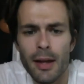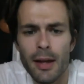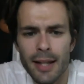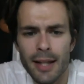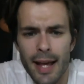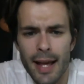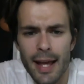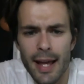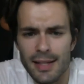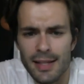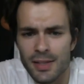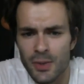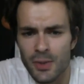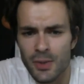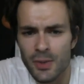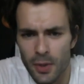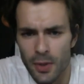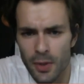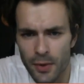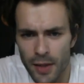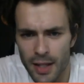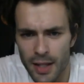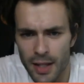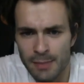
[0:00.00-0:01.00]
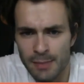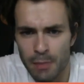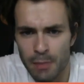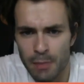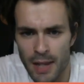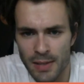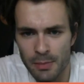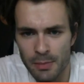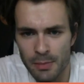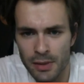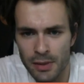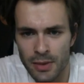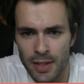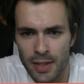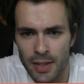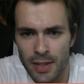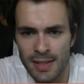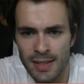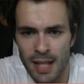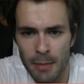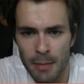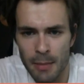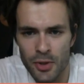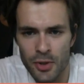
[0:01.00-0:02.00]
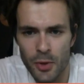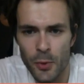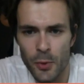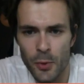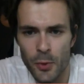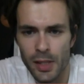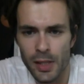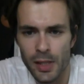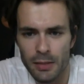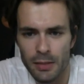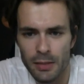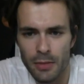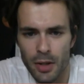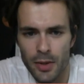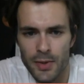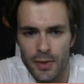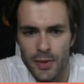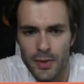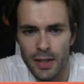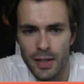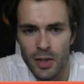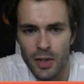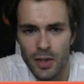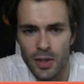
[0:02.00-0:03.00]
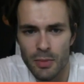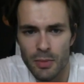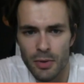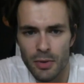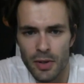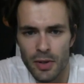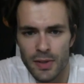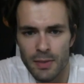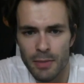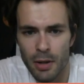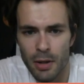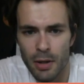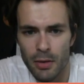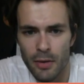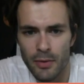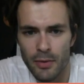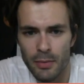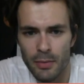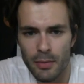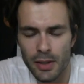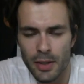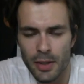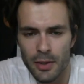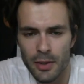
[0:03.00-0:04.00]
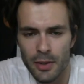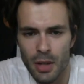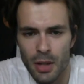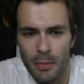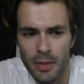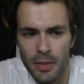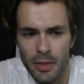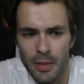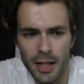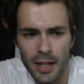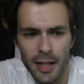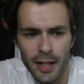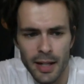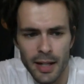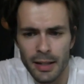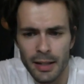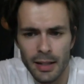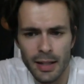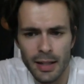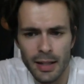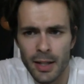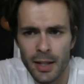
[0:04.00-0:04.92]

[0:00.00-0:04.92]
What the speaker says: he asked, do you think it's possible to establish a real democracy in Egypt, or is the power of the military dominating,